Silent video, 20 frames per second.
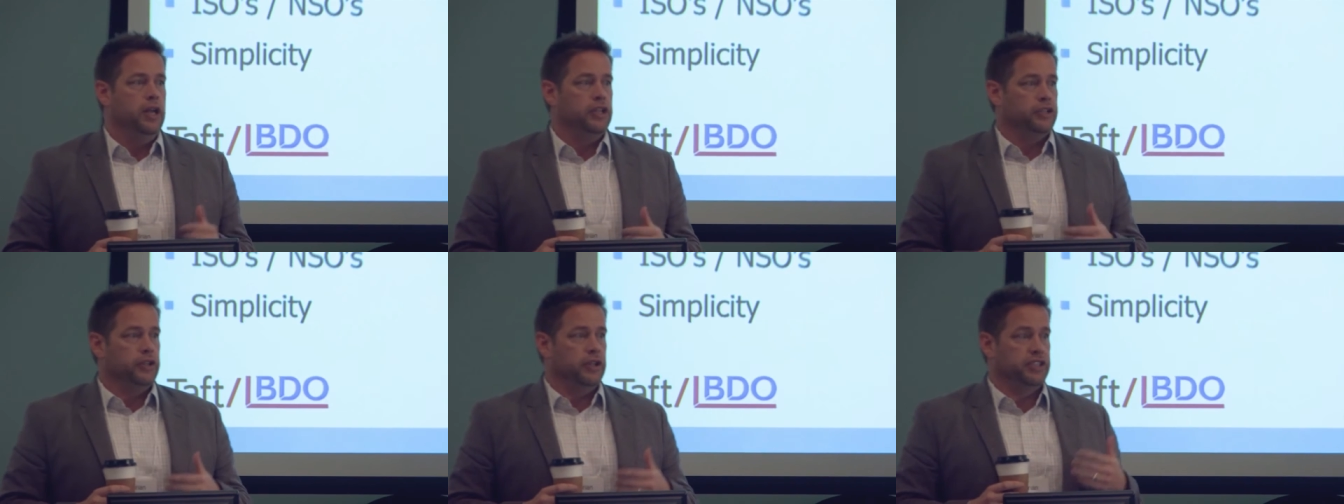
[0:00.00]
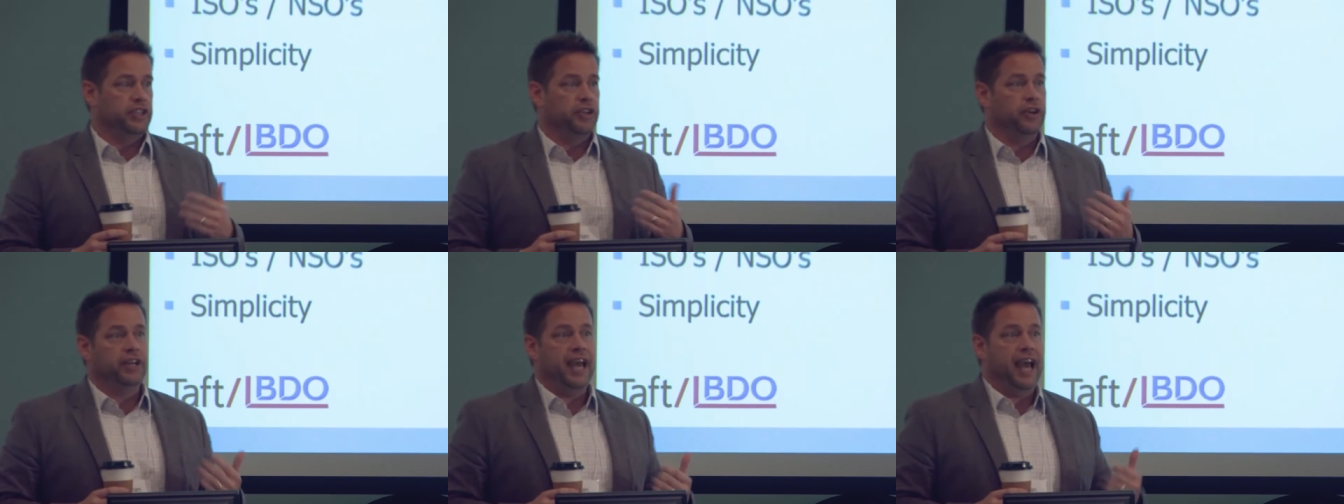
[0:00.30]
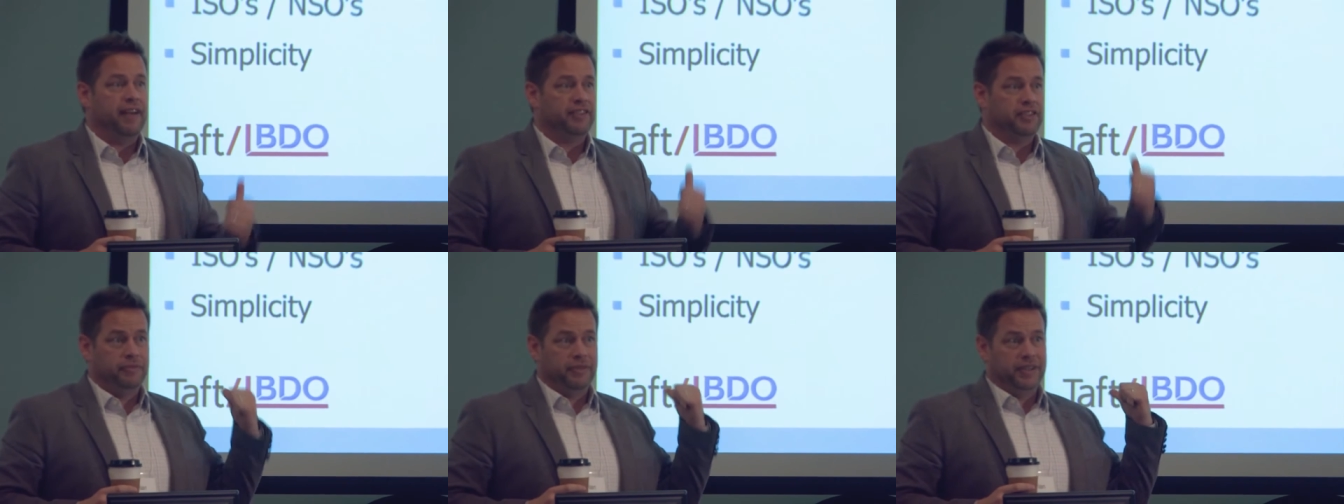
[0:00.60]
So it's good to
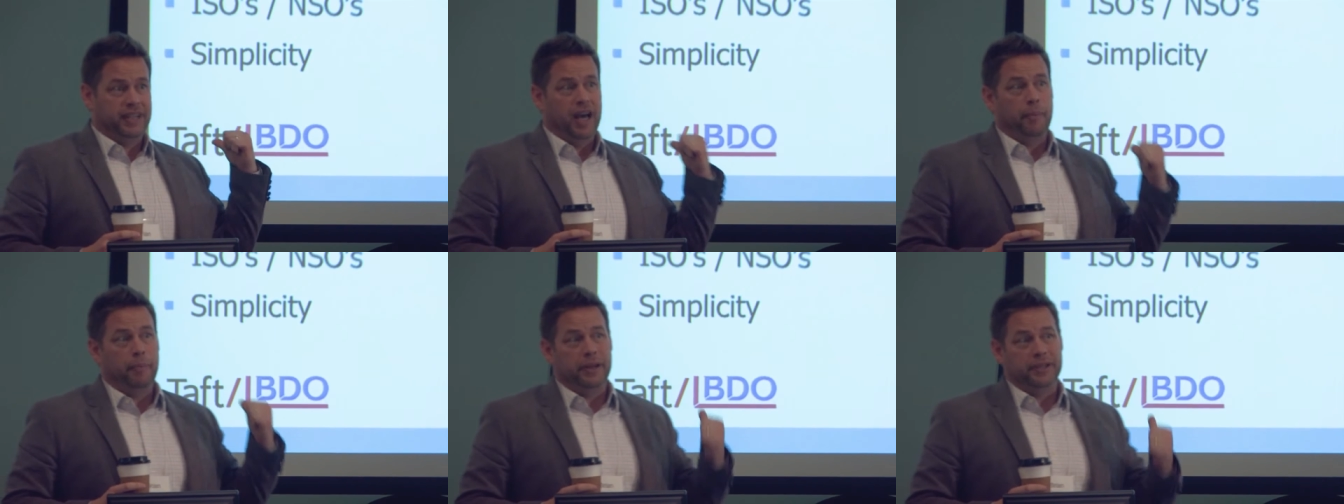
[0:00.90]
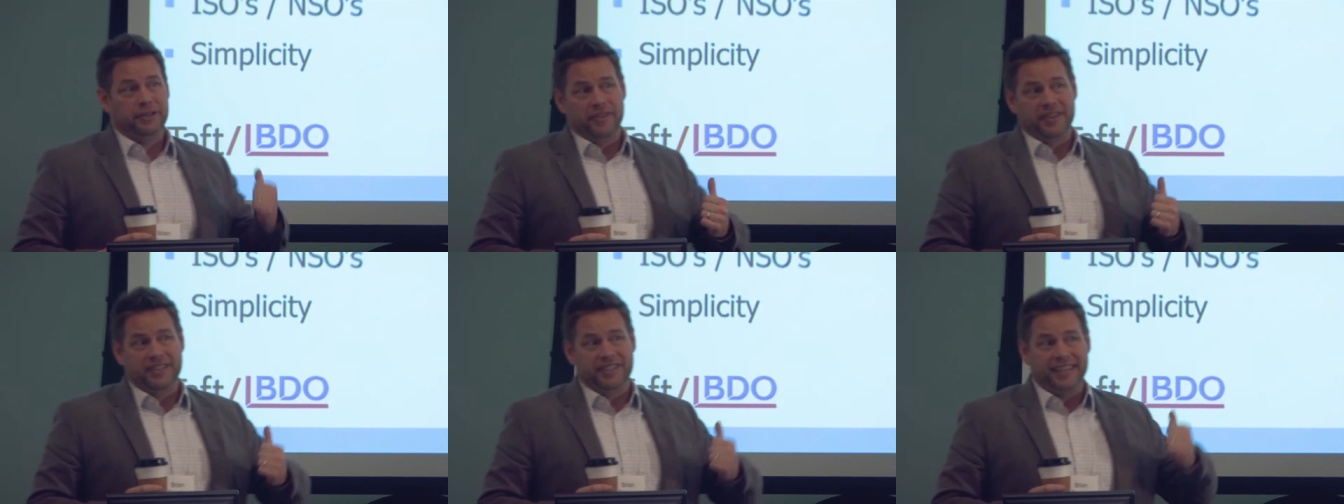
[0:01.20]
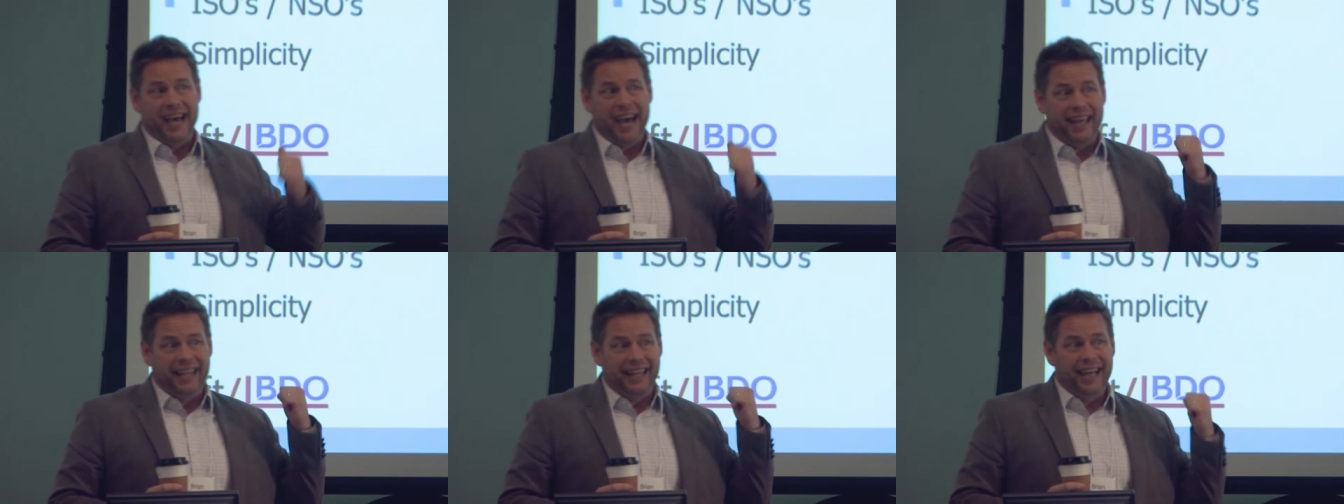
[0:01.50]
have some companies on the
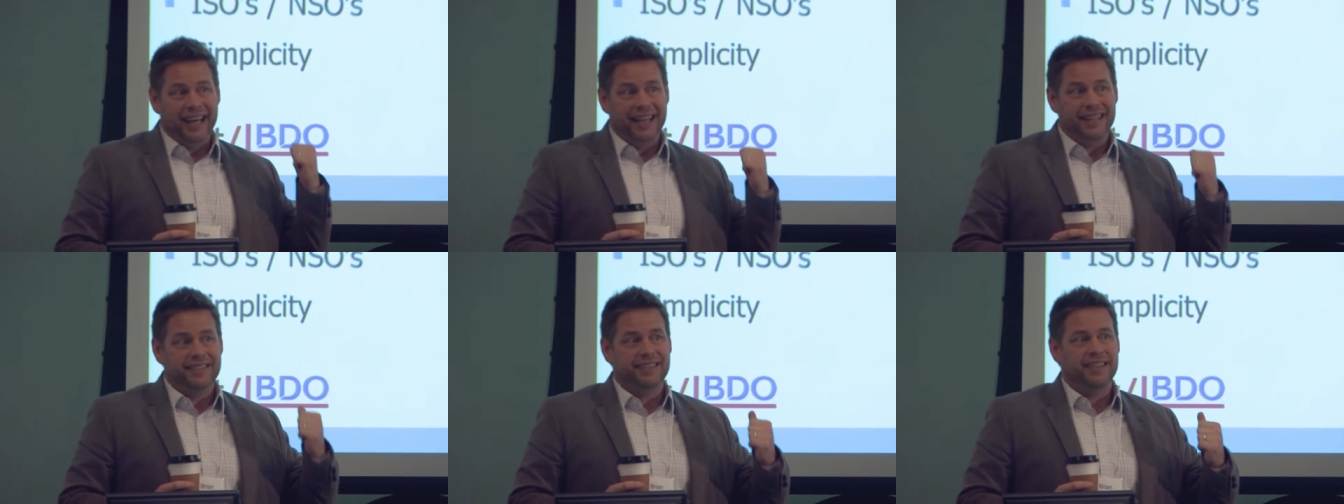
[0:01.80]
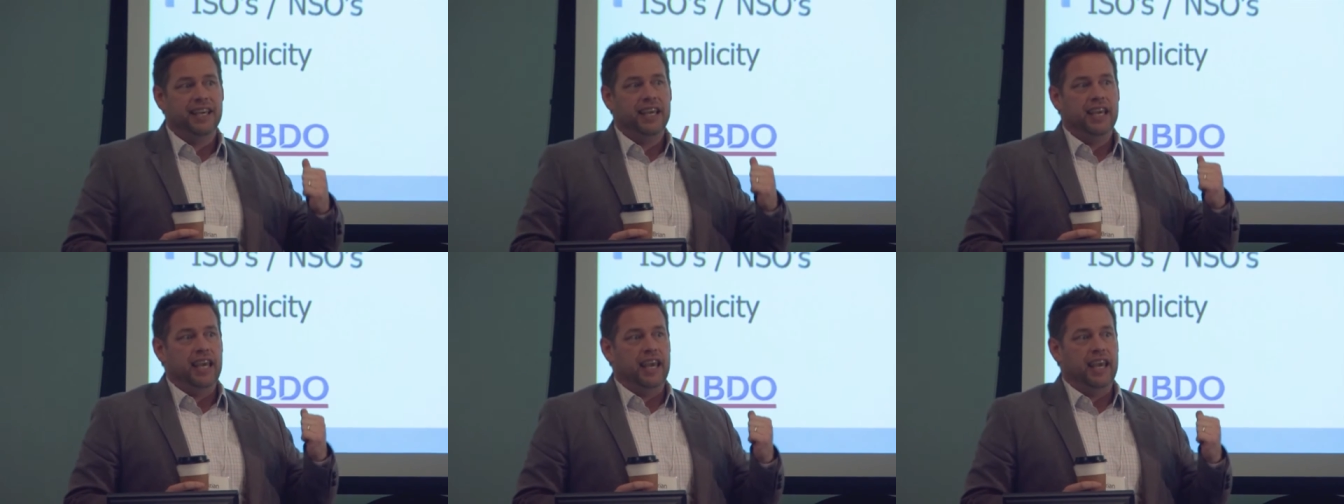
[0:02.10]
sidelines.